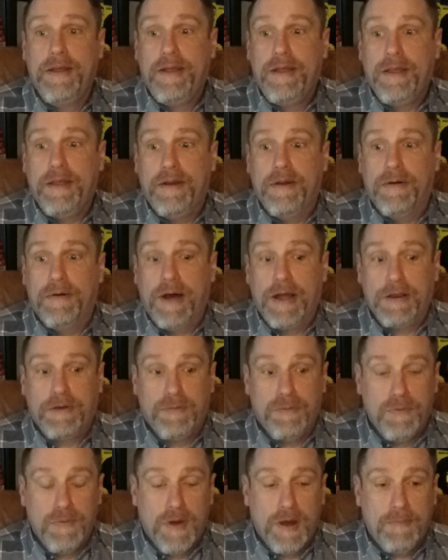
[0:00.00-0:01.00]
you know, I
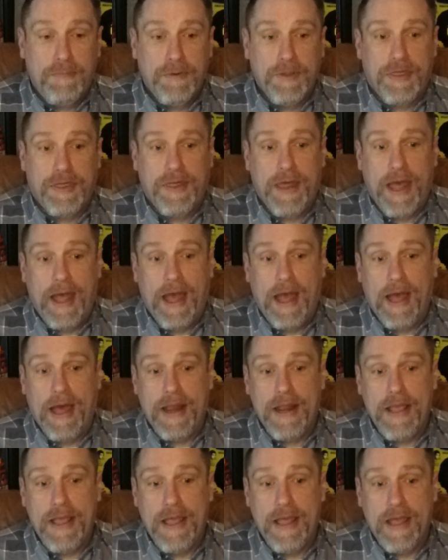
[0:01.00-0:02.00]
grew up with
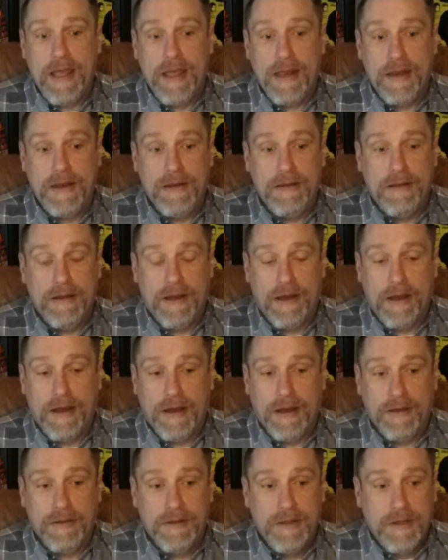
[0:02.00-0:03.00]
that, and
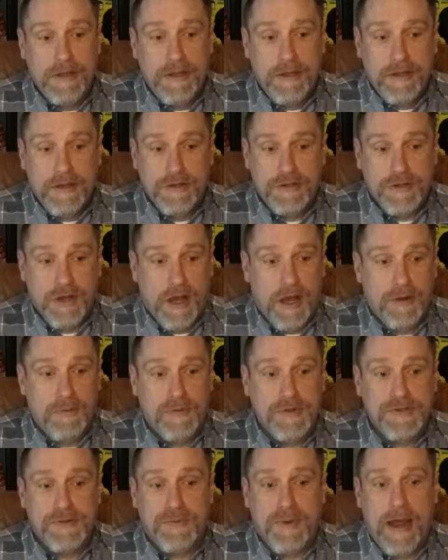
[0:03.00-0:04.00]
uh, Sean
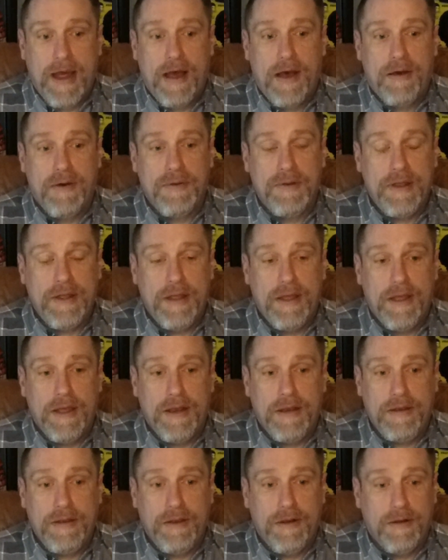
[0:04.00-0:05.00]
was around,
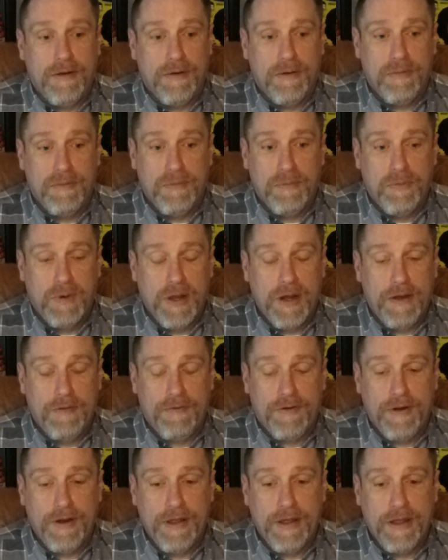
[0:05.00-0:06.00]
and you know,
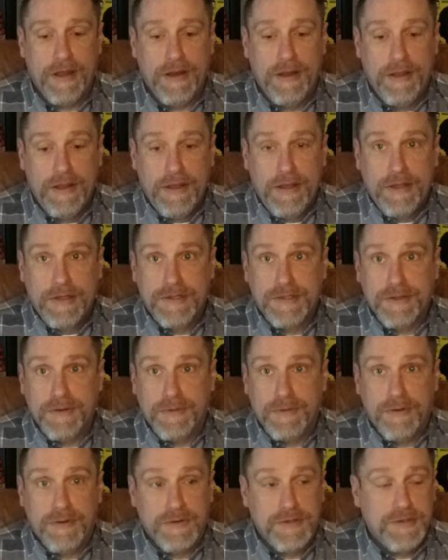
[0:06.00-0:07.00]
whatever. And
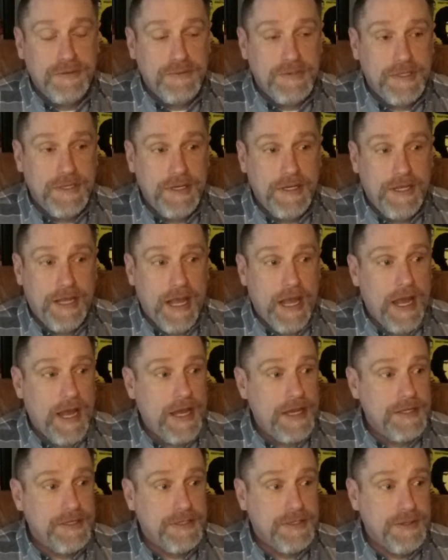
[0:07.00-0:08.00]
so there are Sioux City
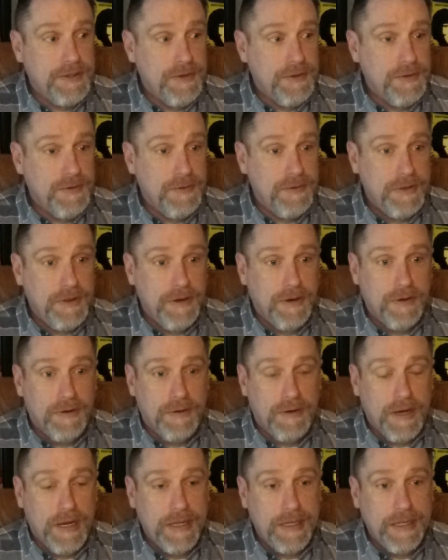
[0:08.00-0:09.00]
guys who, you
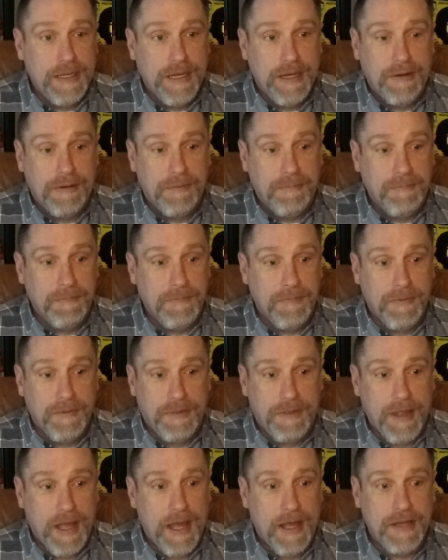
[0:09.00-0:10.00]
know, um,
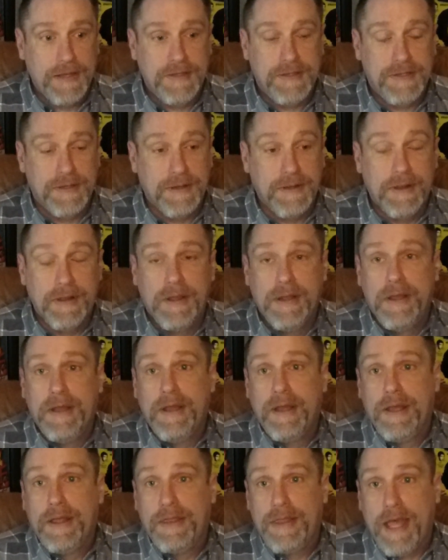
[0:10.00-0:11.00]
Thad's uh,
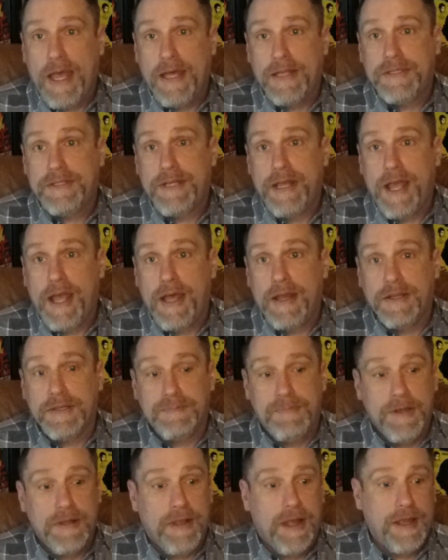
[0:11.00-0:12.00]
Thad Sand has
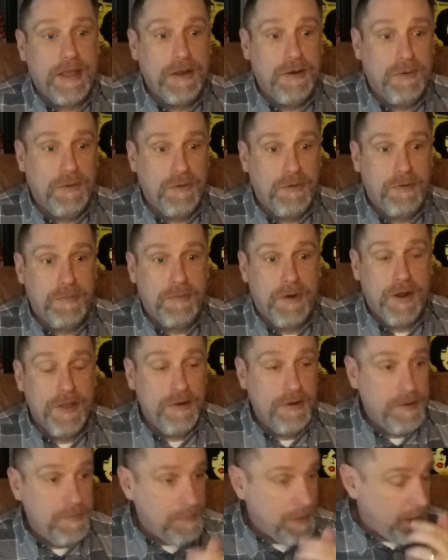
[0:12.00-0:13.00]
been like an older
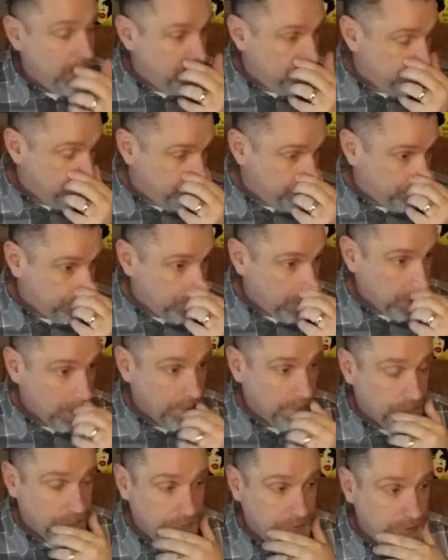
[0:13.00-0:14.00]
brother to me
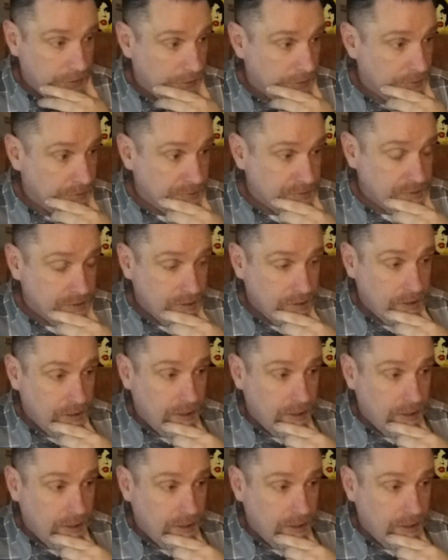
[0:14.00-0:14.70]
over the years.